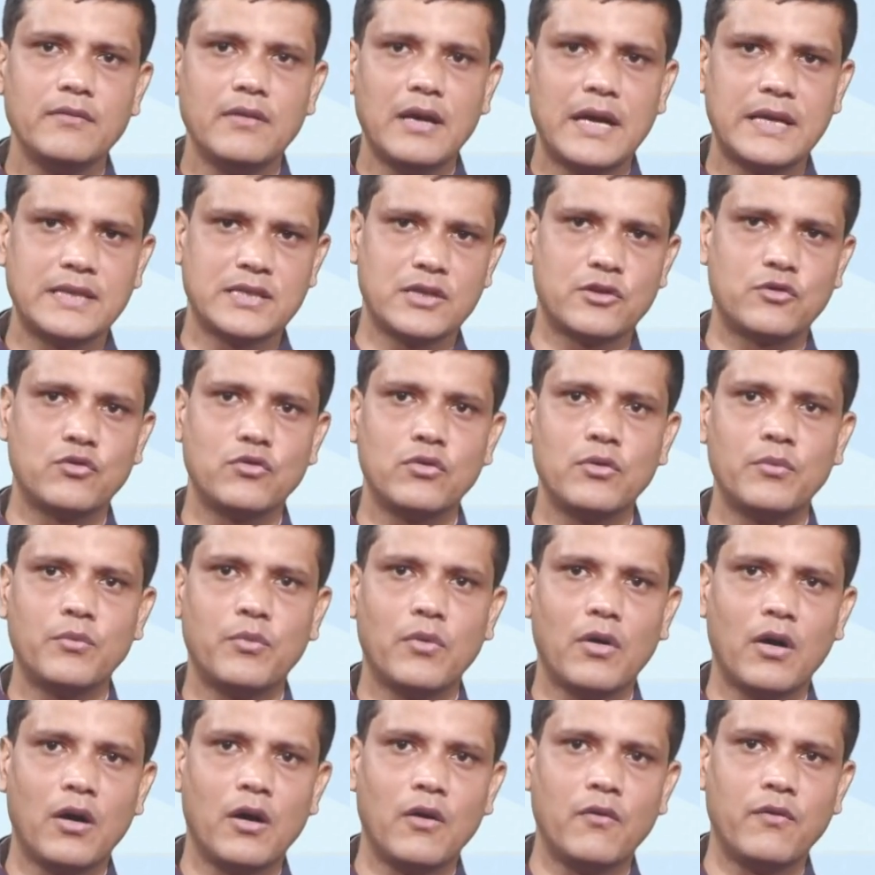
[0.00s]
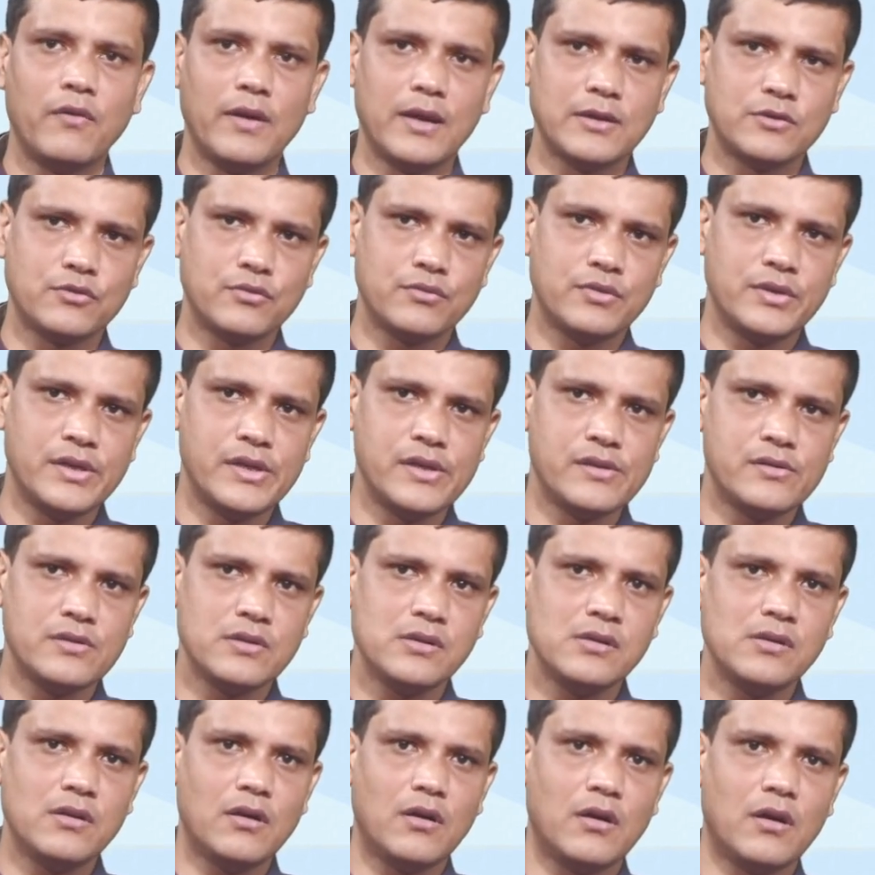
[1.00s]
as a group of
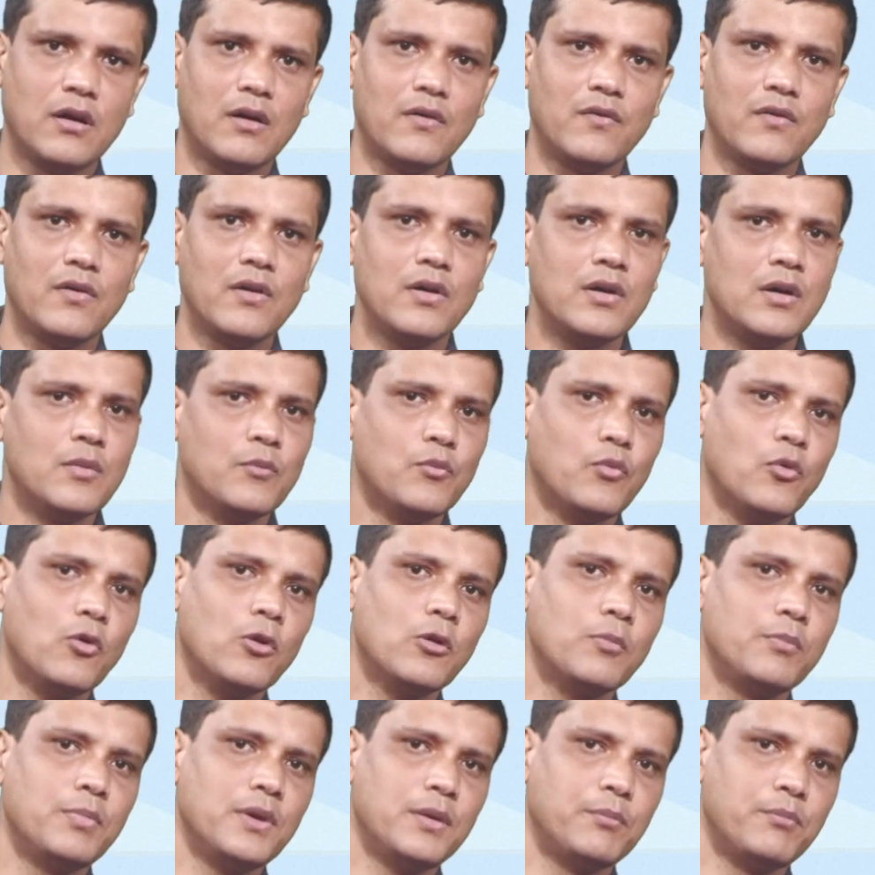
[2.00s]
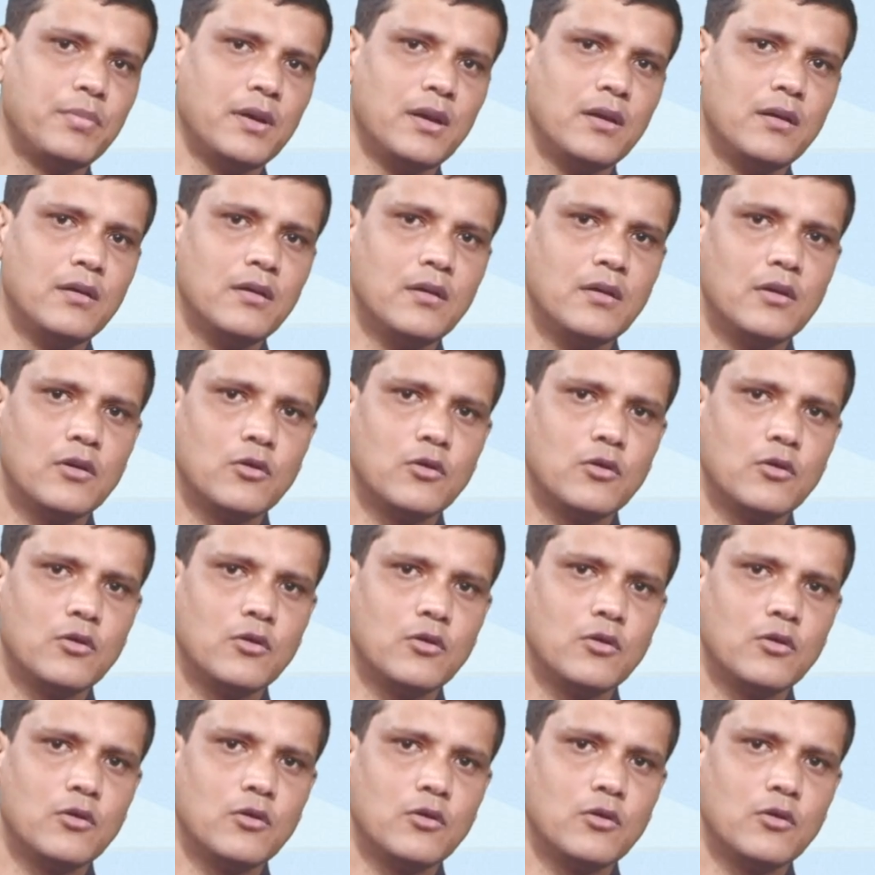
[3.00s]
association of poor people